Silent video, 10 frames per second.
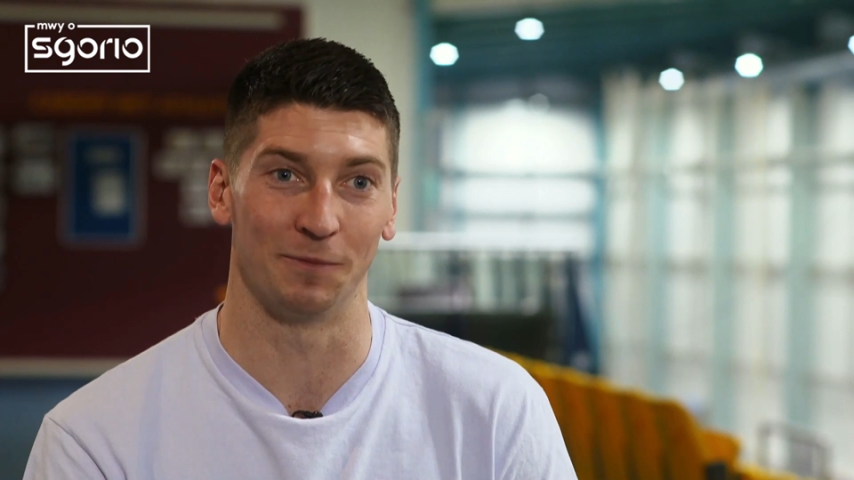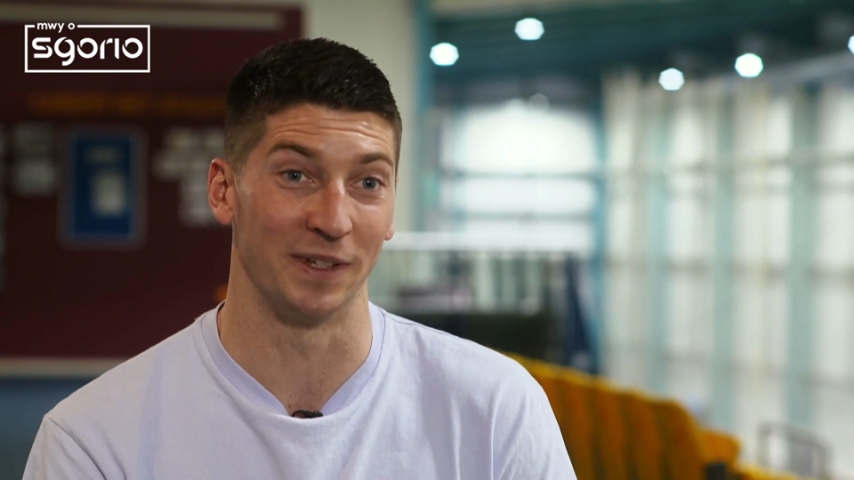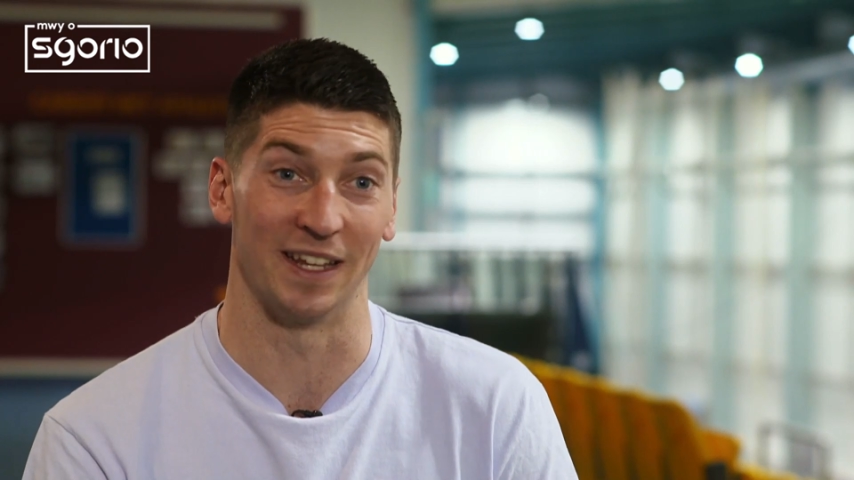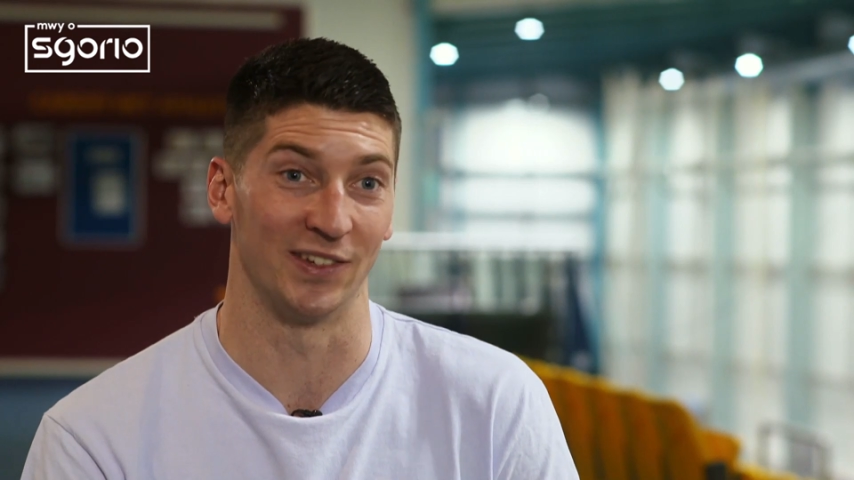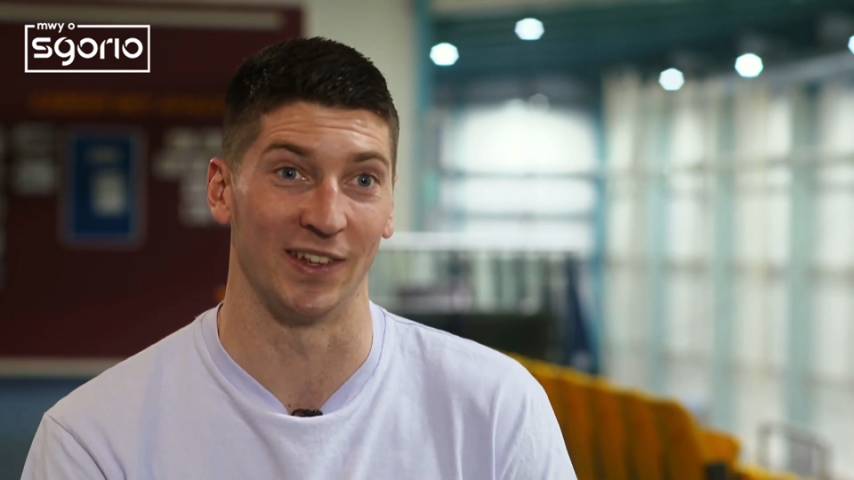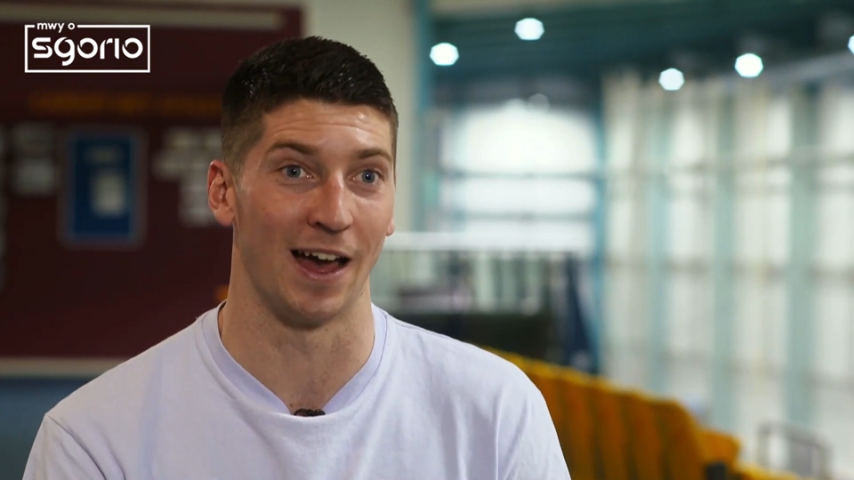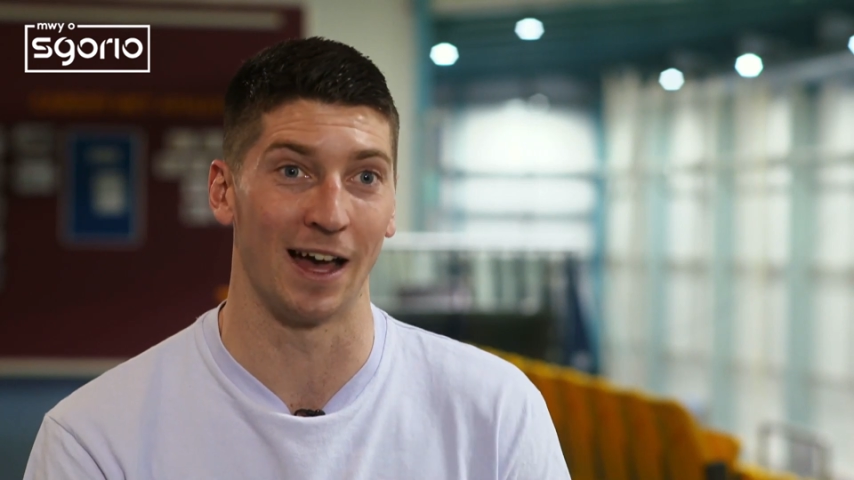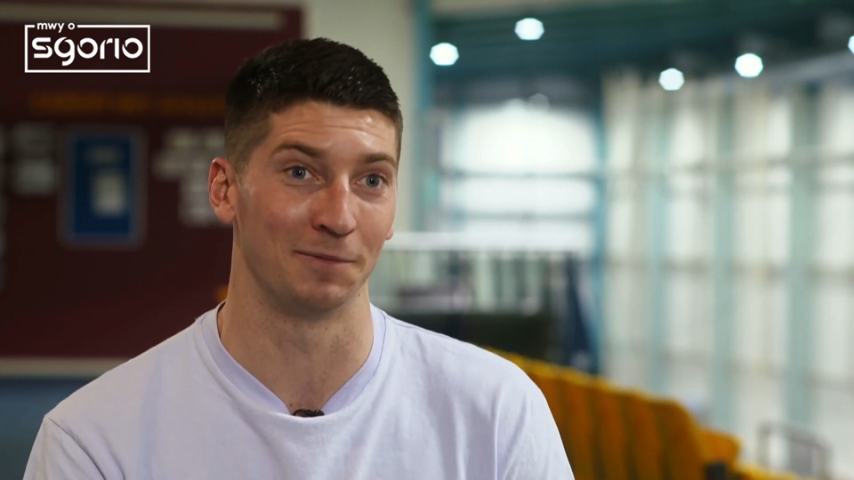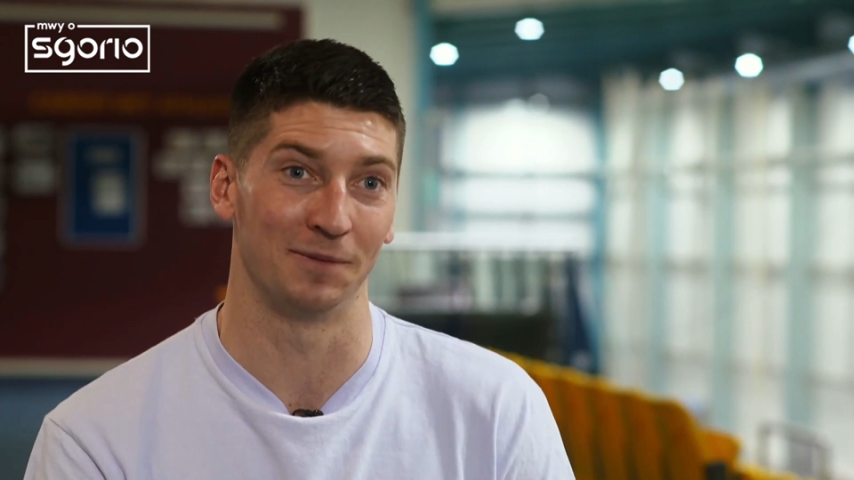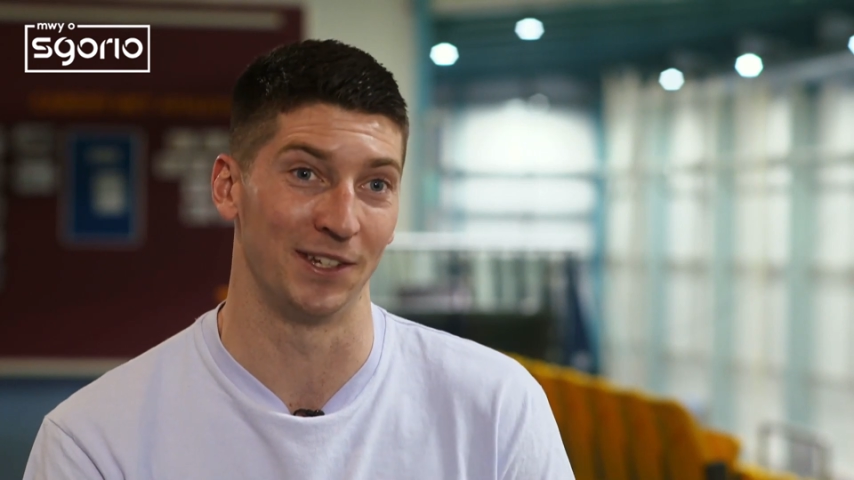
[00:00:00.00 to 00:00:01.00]
We didn't see
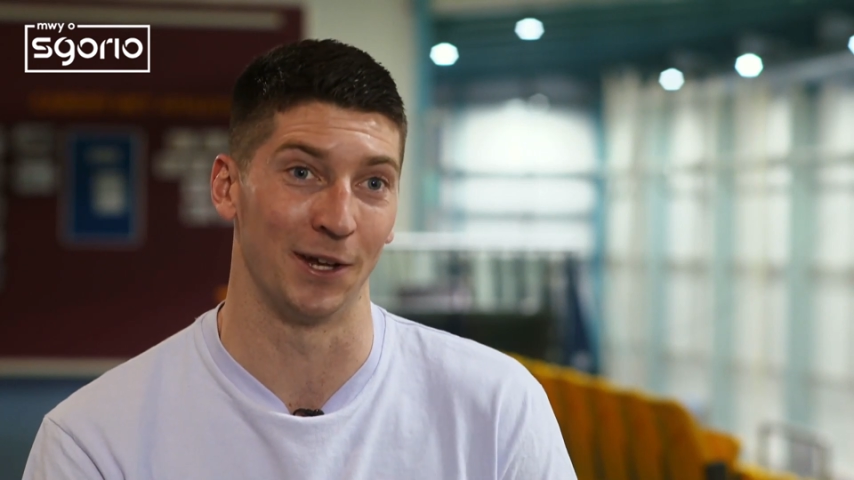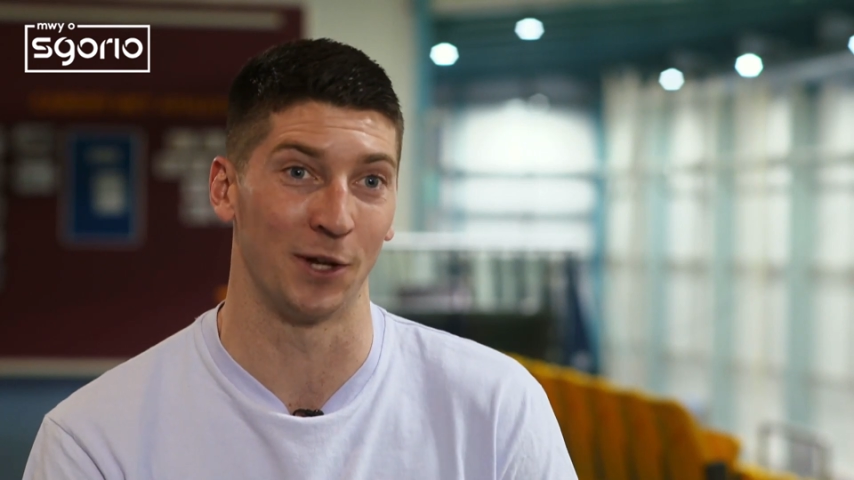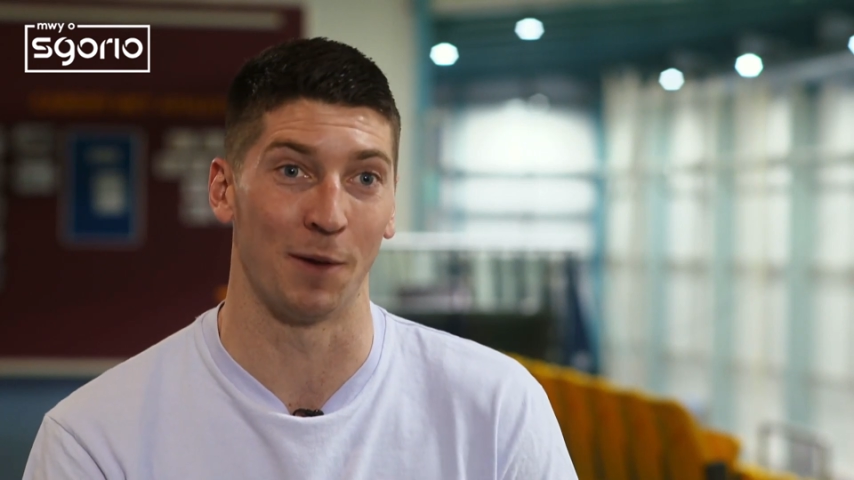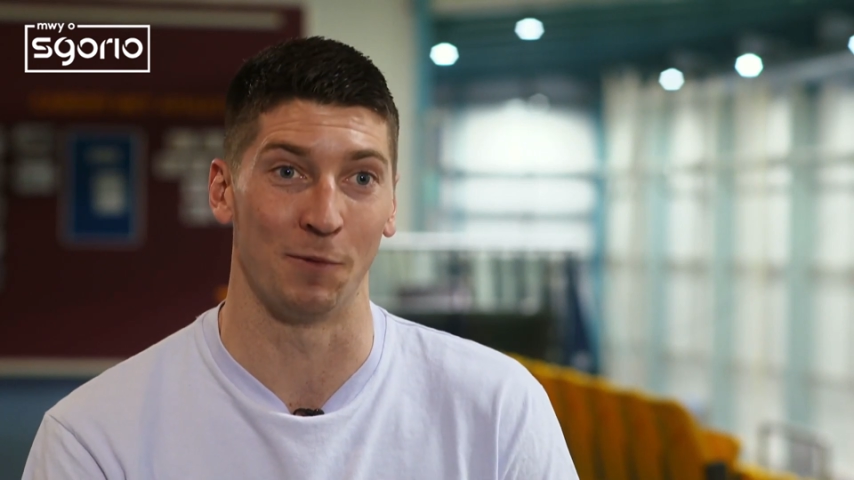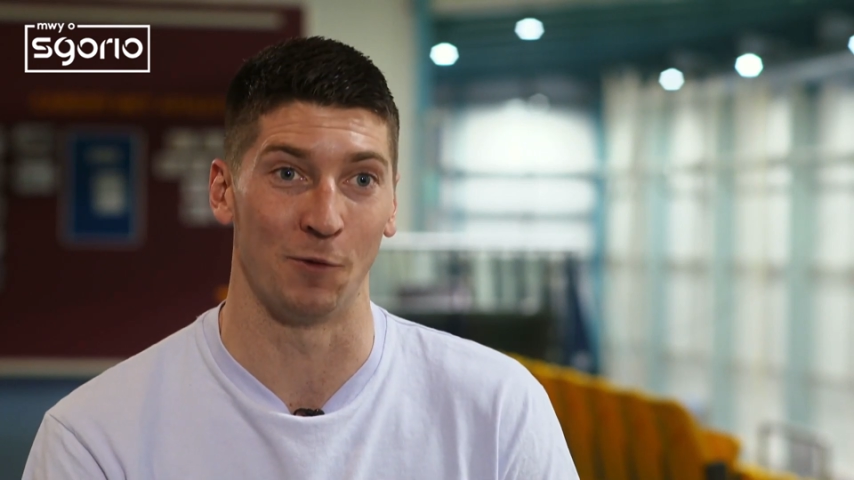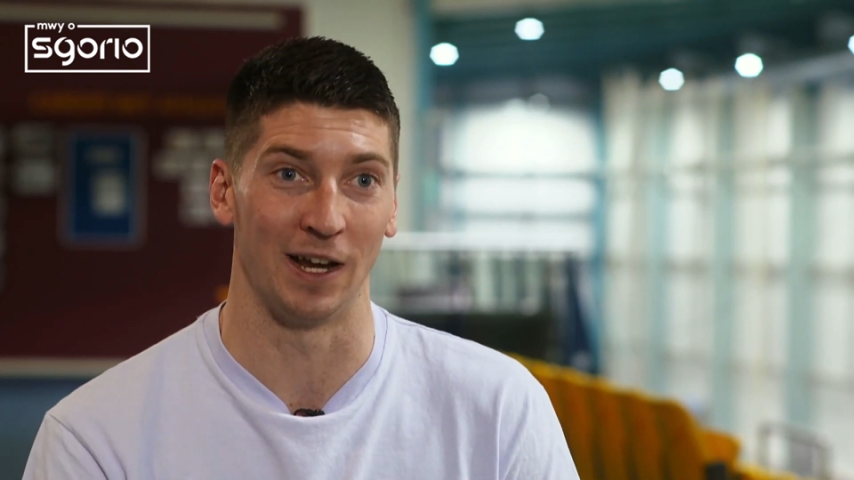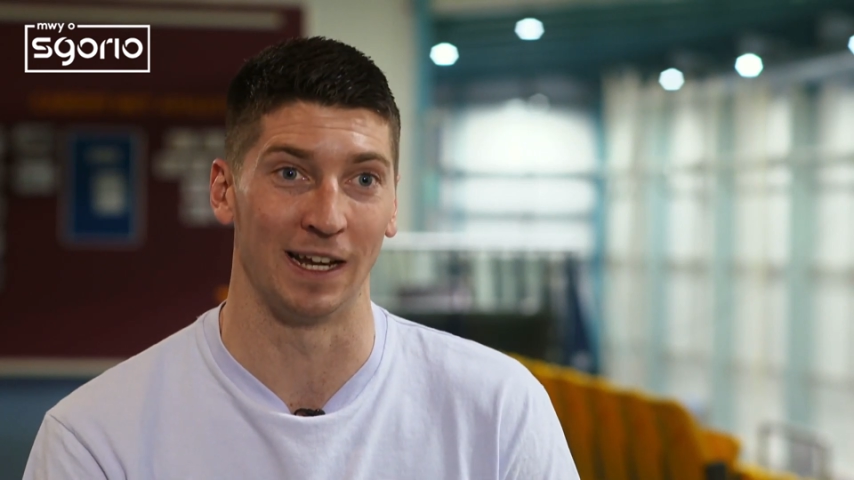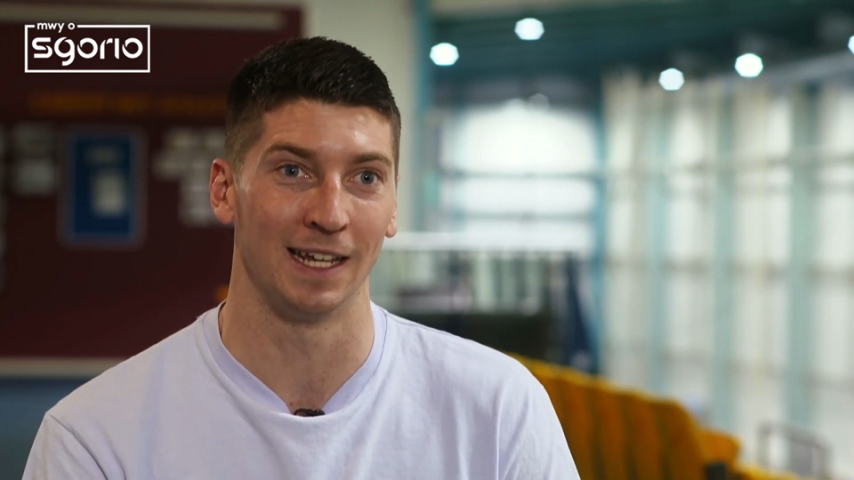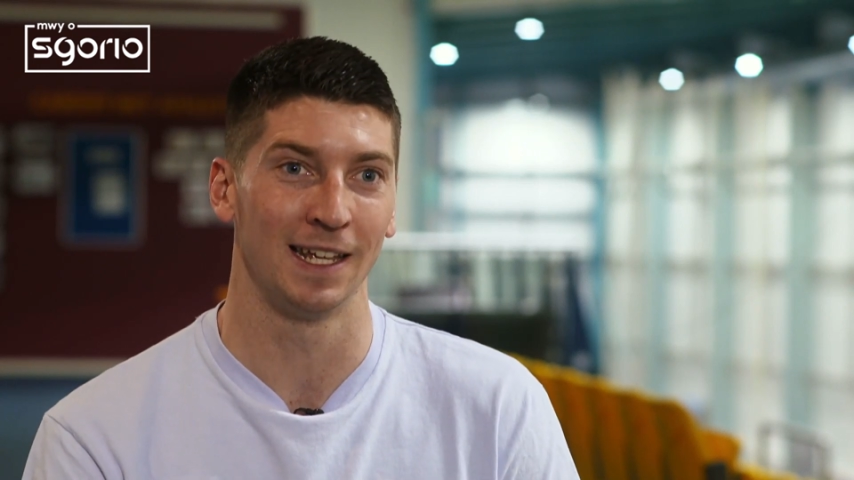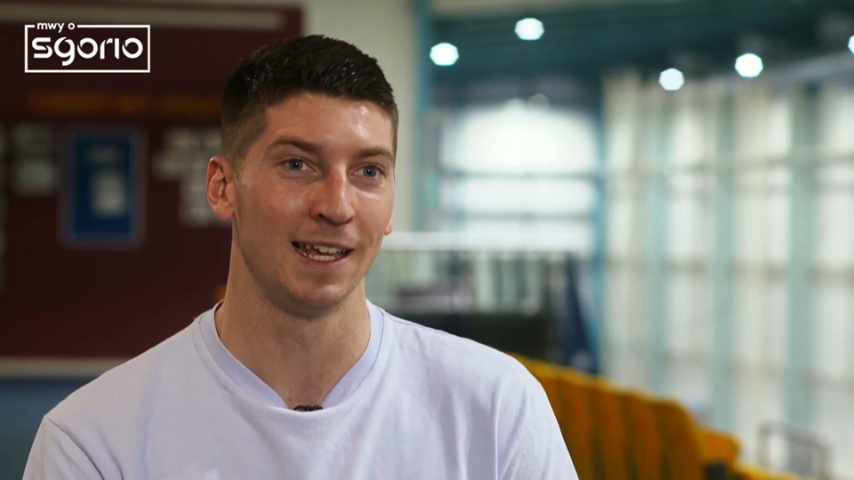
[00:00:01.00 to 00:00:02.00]
that coming, really.